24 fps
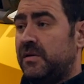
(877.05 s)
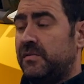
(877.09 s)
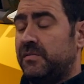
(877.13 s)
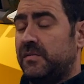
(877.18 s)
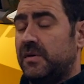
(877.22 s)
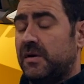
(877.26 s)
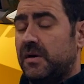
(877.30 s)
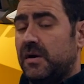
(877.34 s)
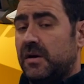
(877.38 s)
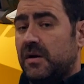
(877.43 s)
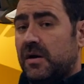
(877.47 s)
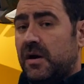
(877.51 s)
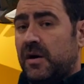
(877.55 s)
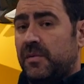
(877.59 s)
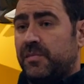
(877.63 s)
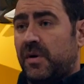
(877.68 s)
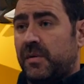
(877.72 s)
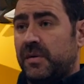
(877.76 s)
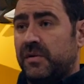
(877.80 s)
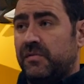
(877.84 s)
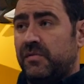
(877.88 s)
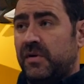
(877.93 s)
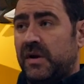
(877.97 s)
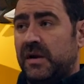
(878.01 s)
And
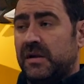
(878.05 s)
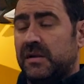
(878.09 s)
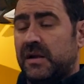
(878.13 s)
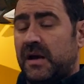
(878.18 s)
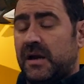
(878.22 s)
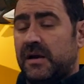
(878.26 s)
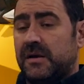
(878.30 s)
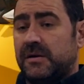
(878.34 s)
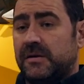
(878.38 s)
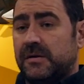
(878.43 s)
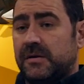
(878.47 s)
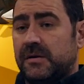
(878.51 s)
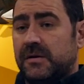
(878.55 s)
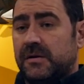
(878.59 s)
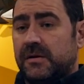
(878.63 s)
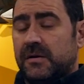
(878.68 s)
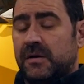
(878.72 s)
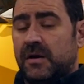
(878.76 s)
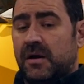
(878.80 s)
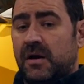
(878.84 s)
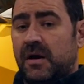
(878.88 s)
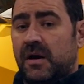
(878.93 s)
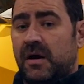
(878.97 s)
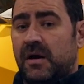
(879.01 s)
probably really
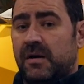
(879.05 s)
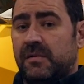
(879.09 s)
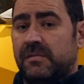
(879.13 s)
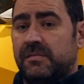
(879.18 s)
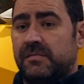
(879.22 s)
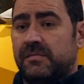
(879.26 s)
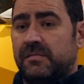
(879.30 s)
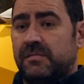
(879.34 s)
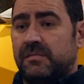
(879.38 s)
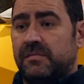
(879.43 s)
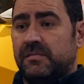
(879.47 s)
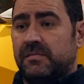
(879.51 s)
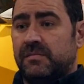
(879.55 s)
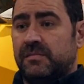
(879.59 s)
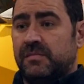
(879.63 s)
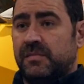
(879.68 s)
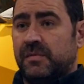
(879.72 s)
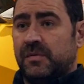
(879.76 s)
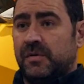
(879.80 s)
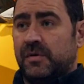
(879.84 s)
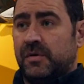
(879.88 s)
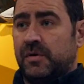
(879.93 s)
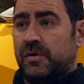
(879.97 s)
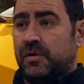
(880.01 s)

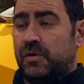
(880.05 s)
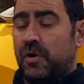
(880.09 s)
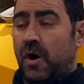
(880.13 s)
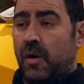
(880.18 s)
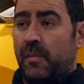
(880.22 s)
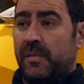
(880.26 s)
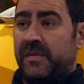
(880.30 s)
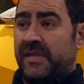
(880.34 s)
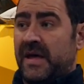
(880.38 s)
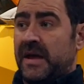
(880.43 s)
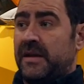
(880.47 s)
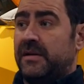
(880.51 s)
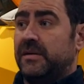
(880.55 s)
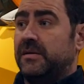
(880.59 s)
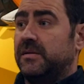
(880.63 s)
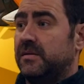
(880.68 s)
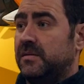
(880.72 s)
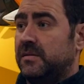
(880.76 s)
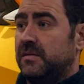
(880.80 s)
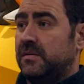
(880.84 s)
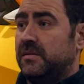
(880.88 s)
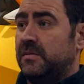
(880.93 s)
got me then,